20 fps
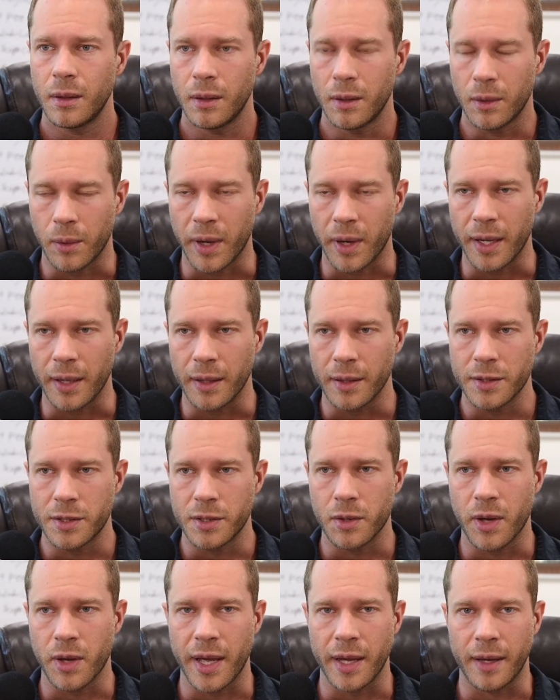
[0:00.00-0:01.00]
Right.
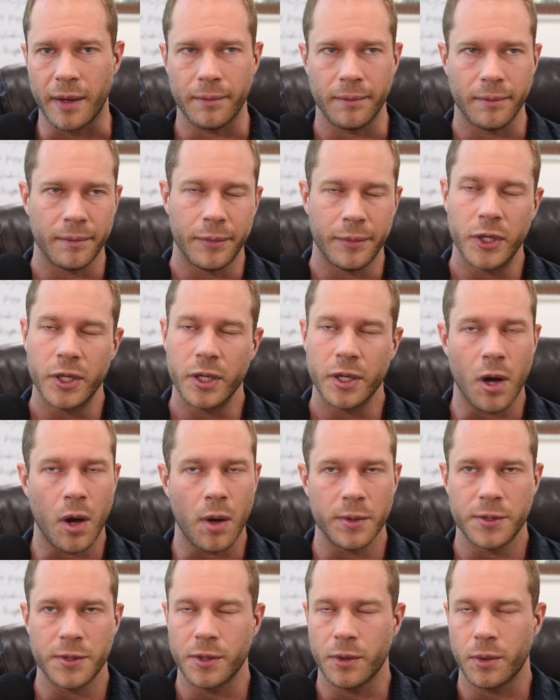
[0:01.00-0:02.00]
So like put a
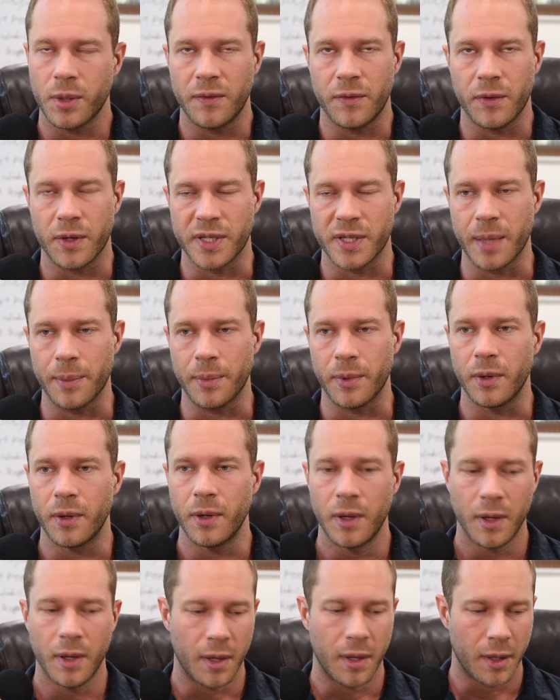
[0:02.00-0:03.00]
college degree, for example,
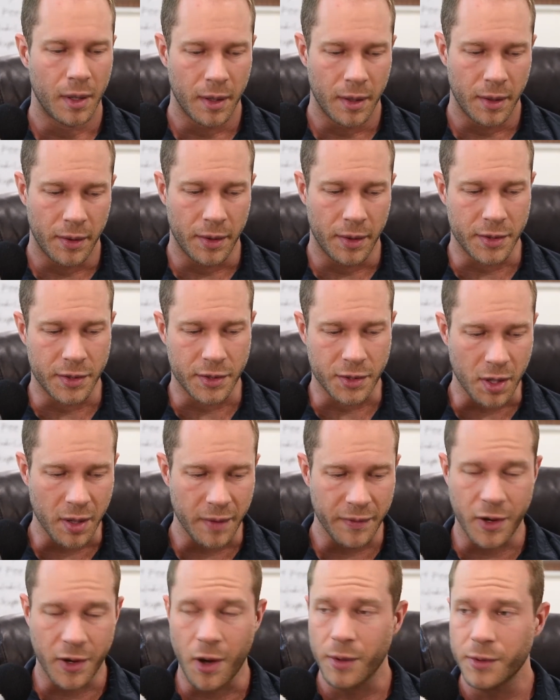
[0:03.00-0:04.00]
the start
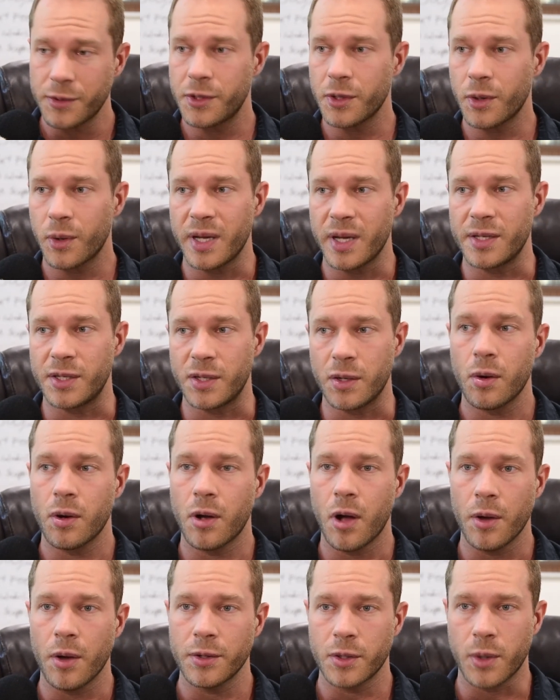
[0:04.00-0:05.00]
of a college degree is zero
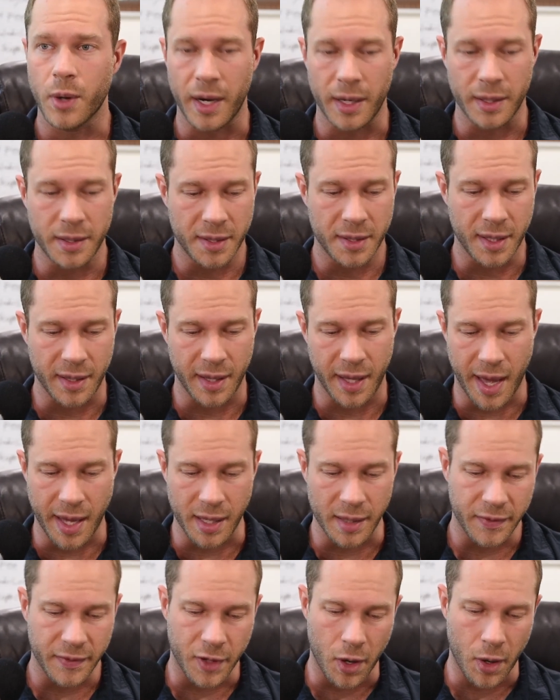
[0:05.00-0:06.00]
college credits, and the
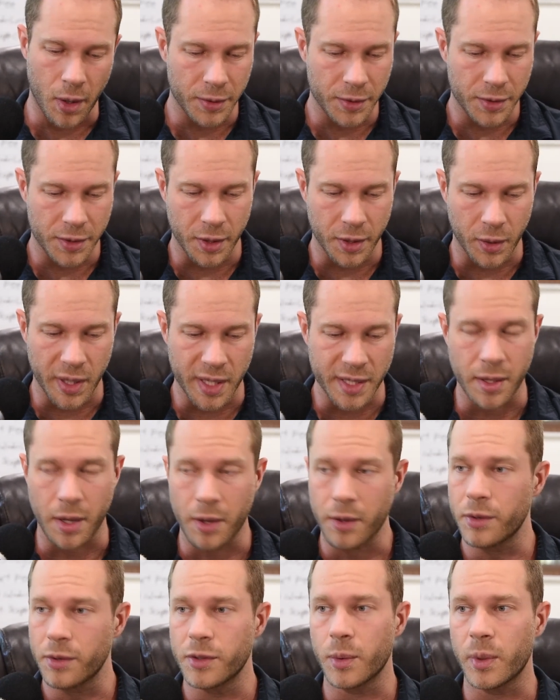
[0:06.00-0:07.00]
end of a college degree is
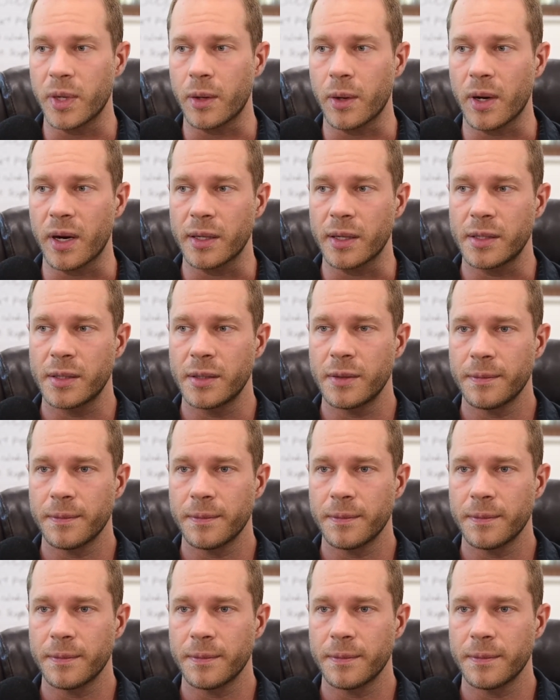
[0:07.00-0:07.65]
120 credits.